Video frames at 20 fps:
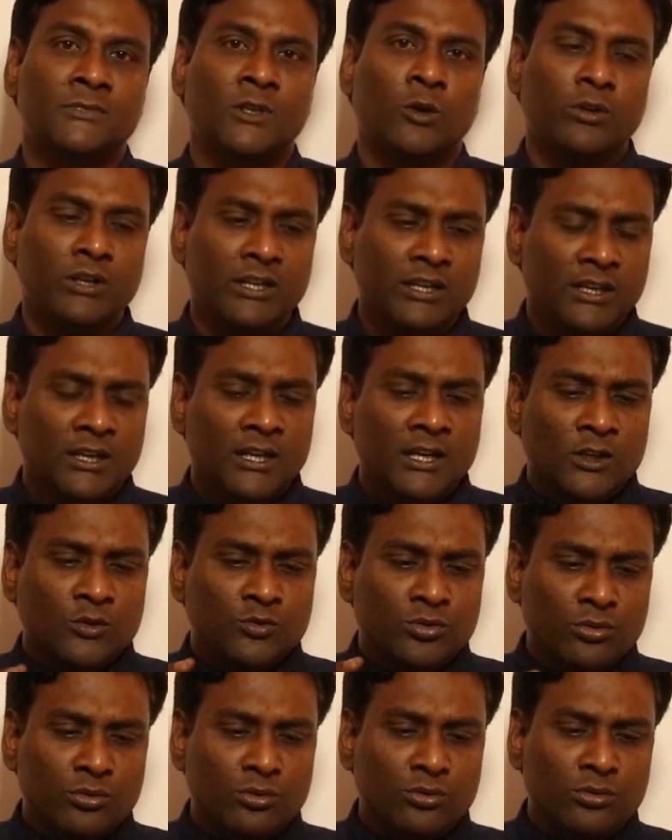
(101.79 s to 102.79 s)
Okay,
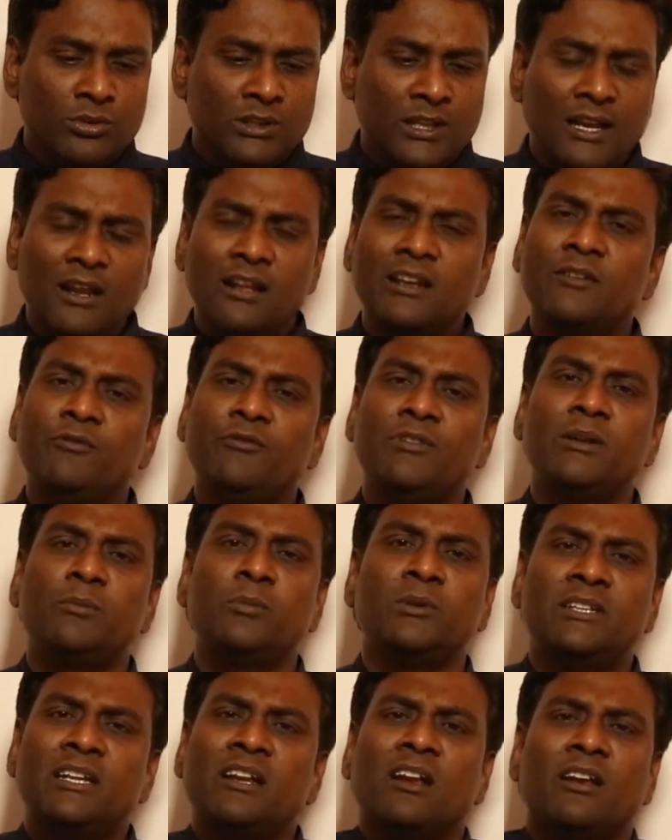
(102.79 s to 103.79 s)
so there are
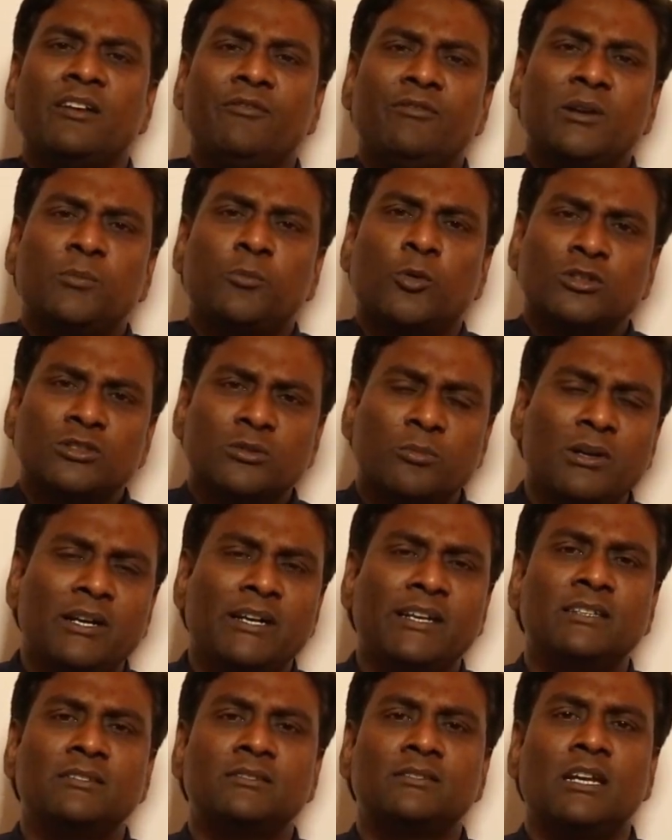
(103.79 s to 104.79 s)
every
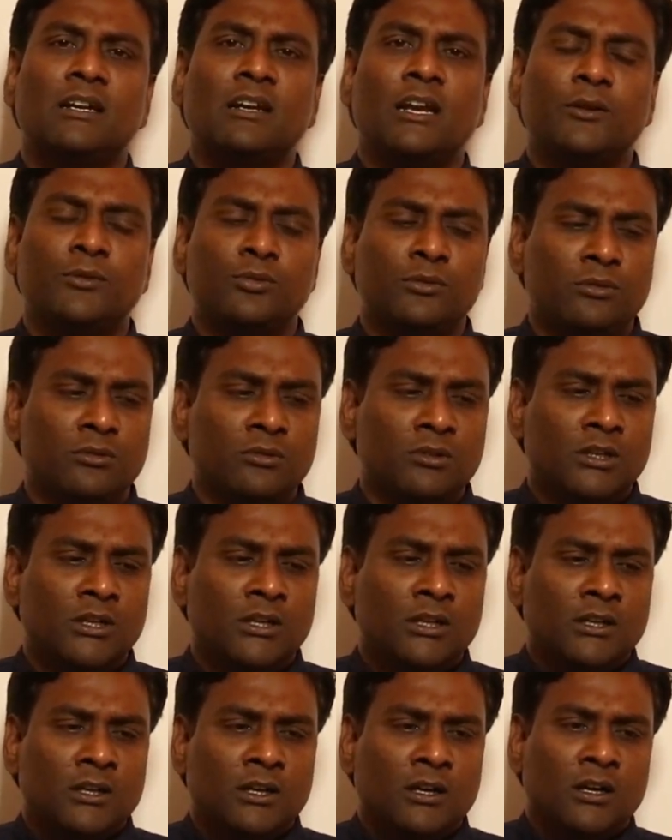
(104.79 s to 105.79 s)
possibilities that, like, you
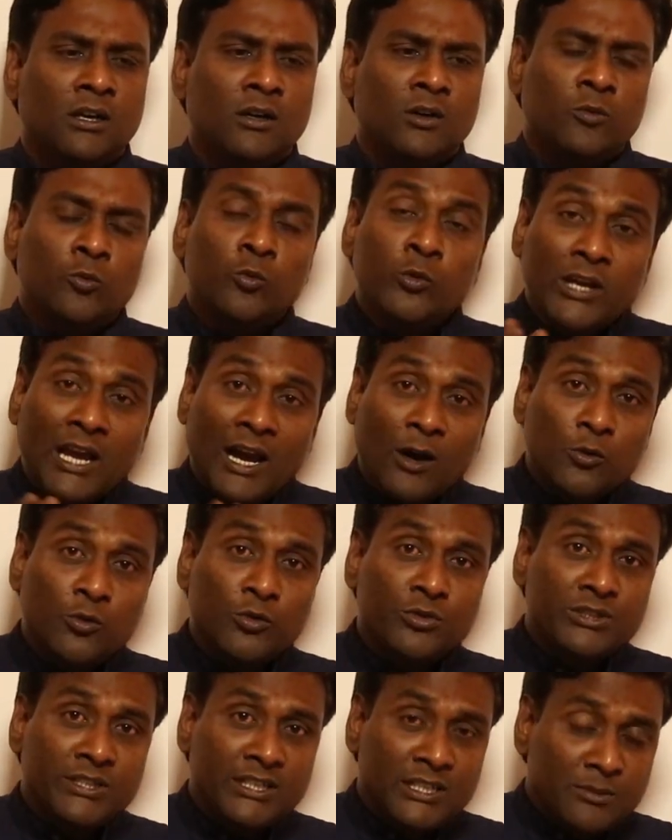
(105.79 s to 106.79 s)
know, we have
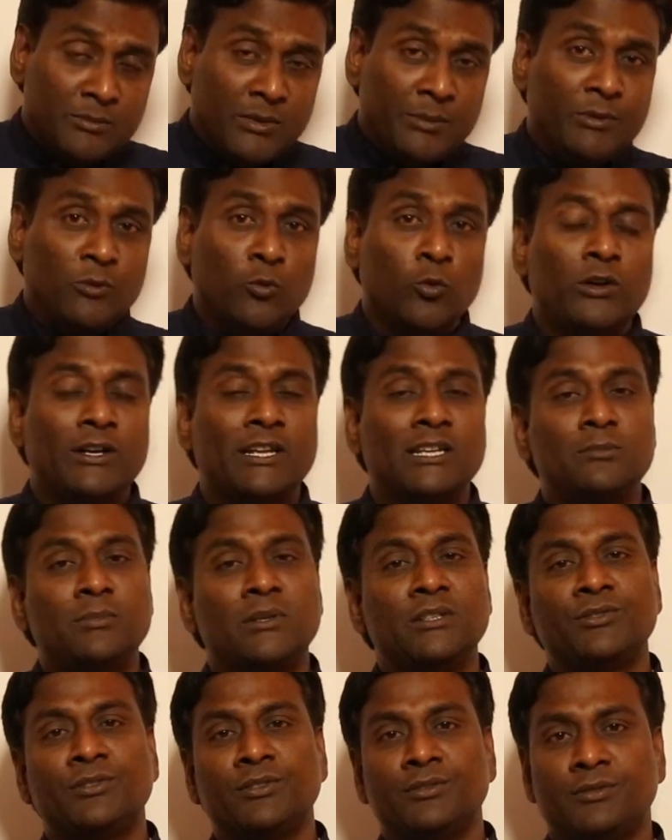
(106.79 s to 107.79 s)
to change maybe voltage
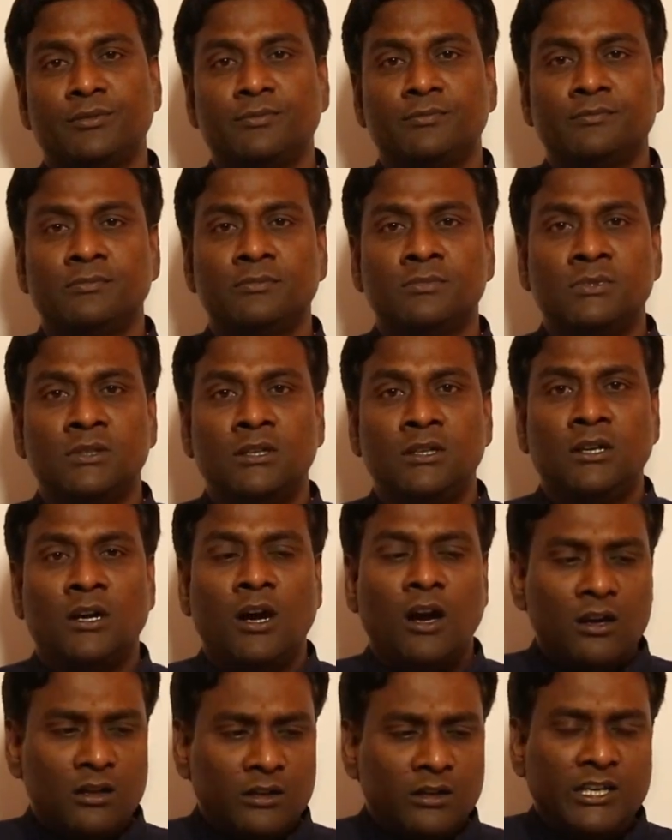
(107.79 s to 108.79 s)
bases,
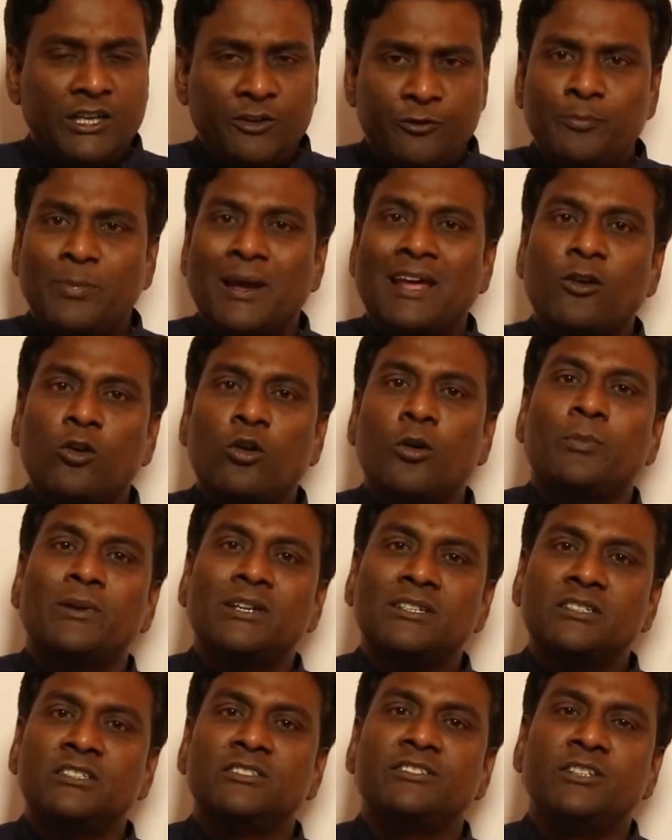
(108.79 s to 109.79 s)
or if parallel
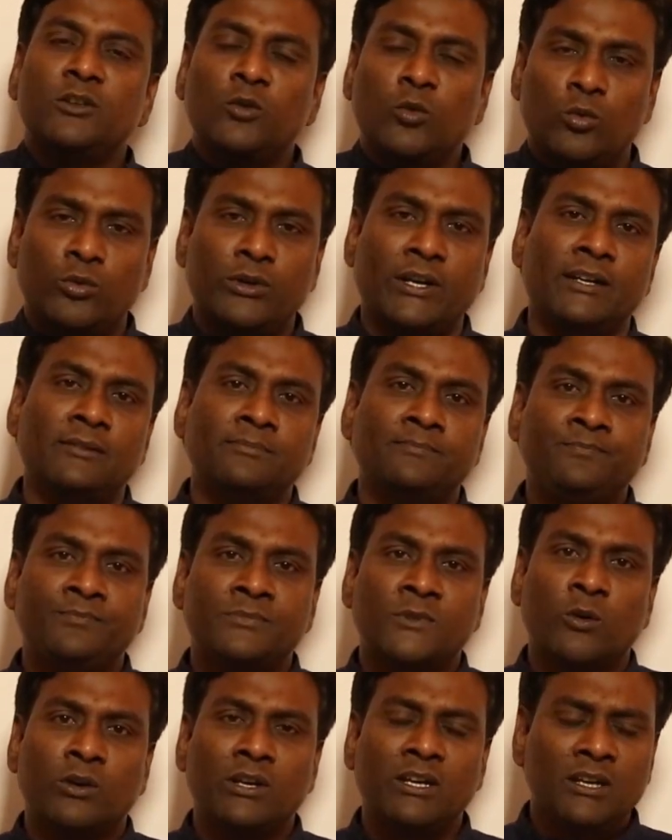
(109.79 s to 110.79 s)
operation is included.
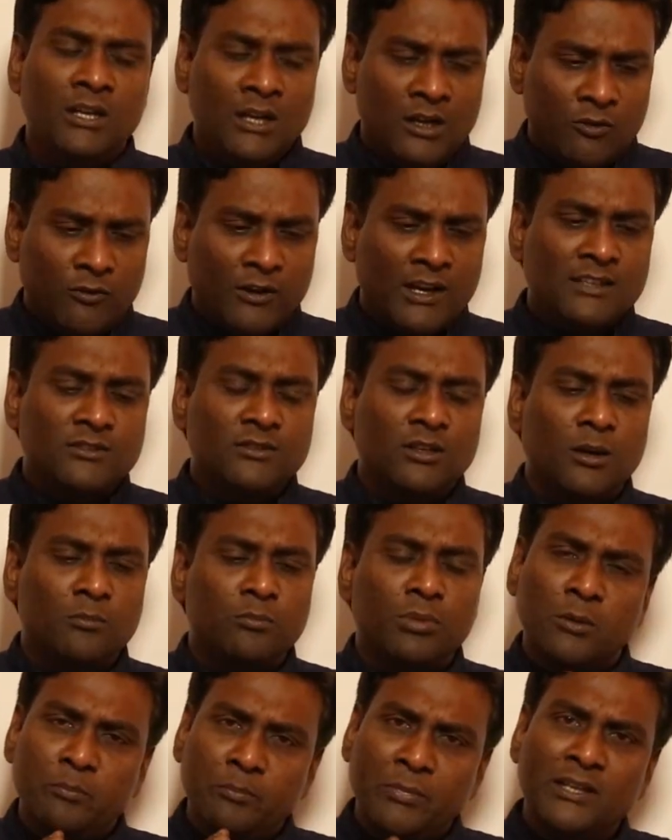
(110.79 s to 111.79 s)
Okay, for
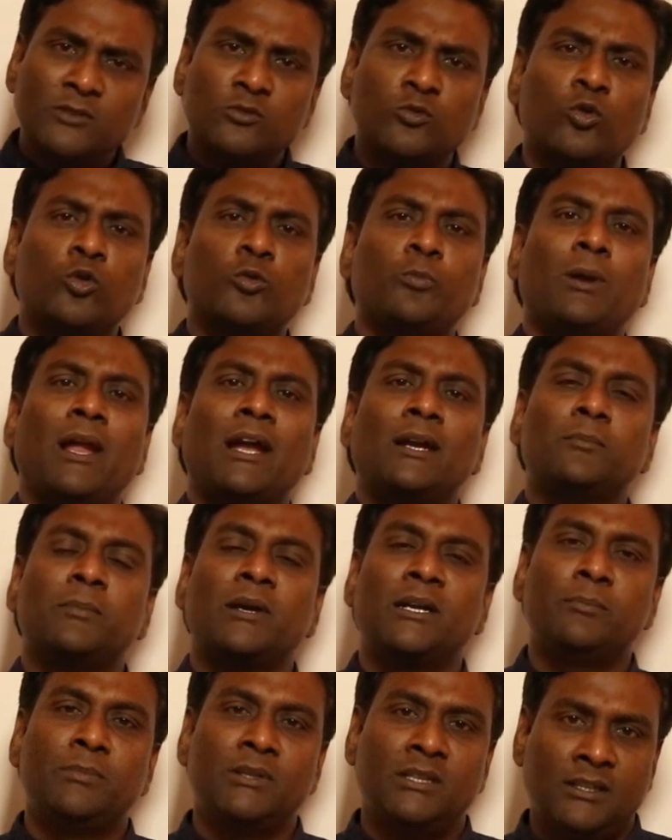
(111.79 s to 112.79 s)
example, base load plant
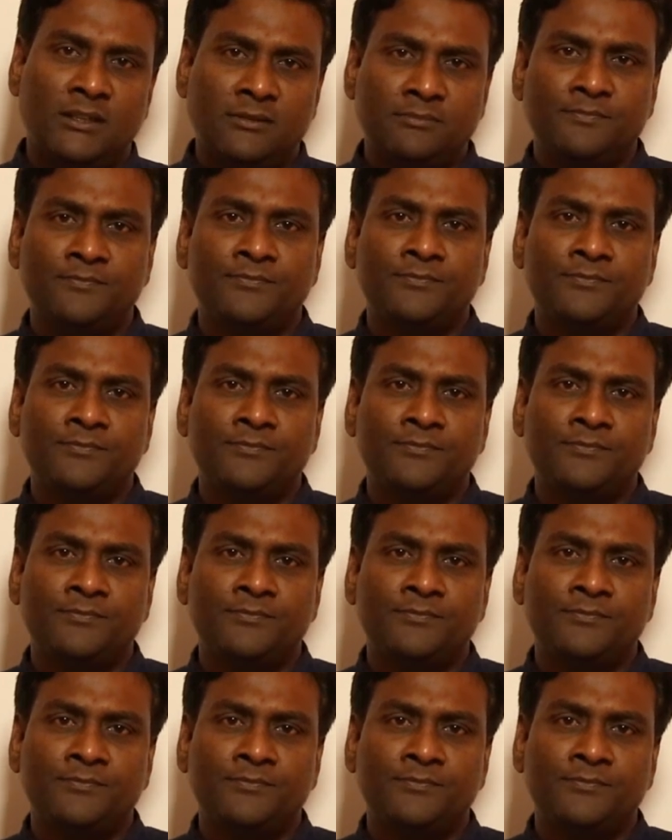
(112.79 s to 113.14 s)
might be there.